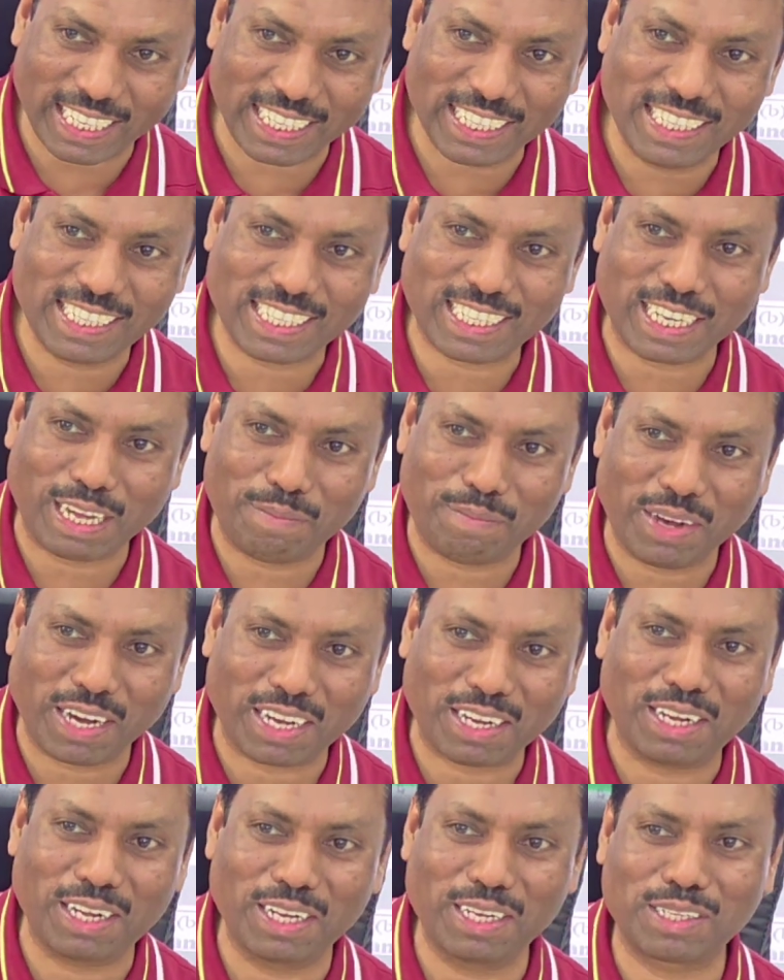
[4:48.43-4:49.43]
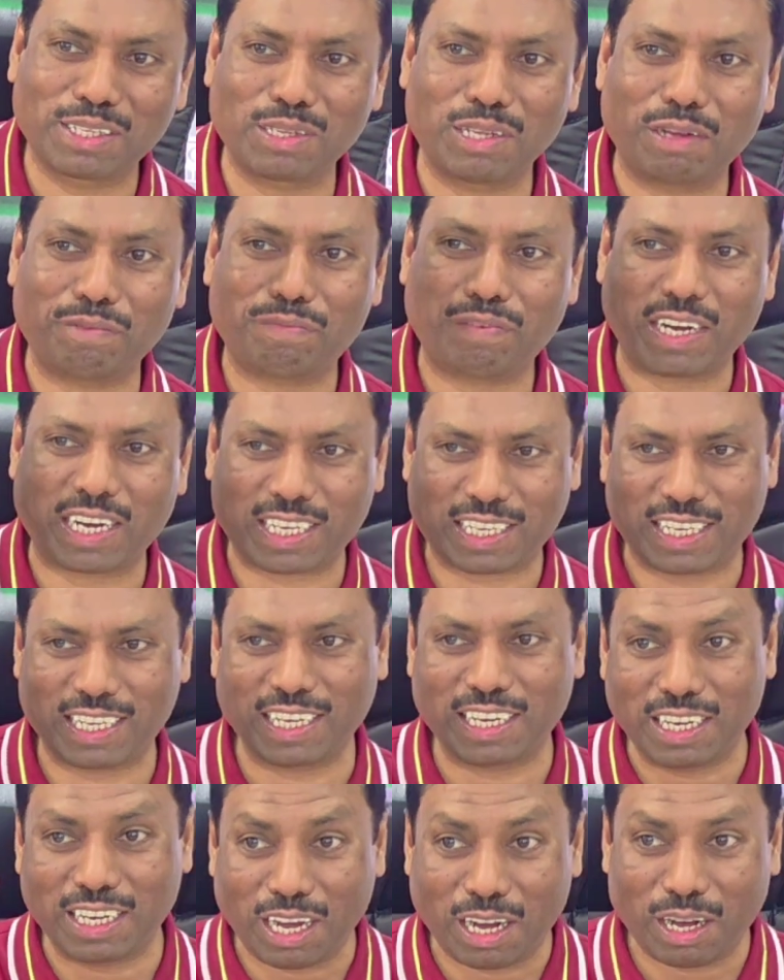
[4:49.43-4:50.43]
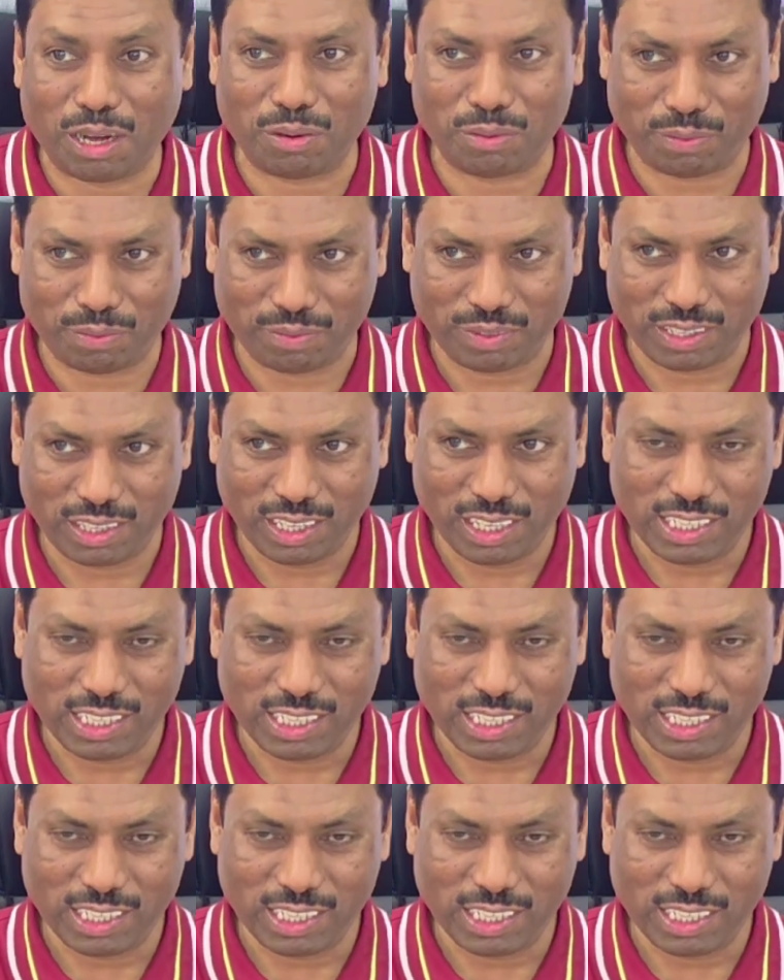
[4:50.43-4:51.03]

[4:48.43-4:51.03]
his stomach also affecting now.